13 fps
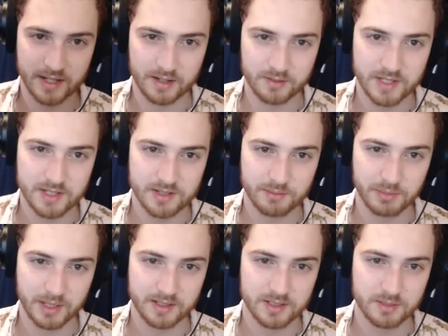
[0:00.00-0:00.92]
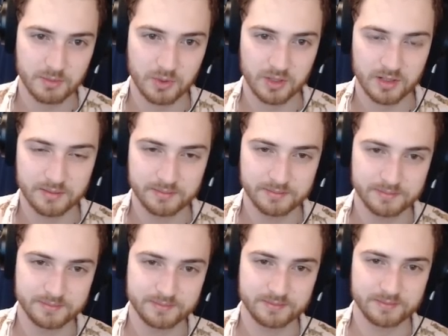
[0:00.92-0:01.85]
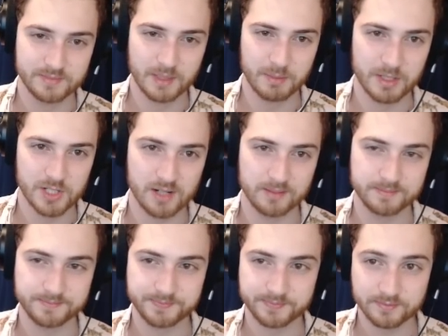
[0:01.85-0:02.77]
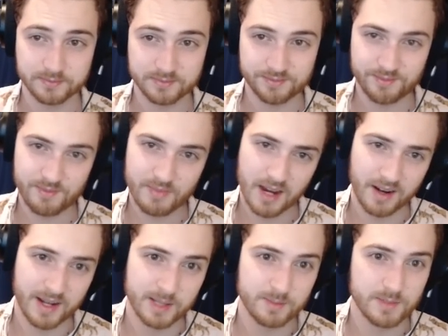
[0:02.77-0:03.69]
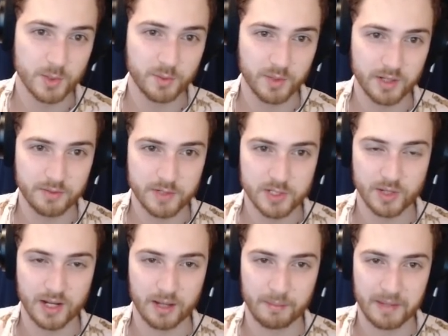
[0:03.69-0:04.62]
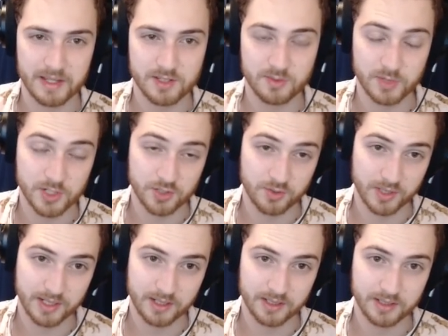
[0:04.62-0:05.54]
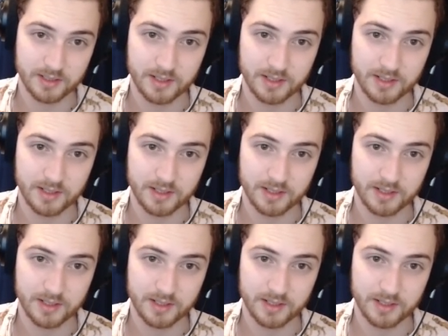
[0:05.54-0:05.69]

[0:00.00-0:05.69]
of these and playing into more. I'm not sure. All right, so we won our first 3 combats, which is really good.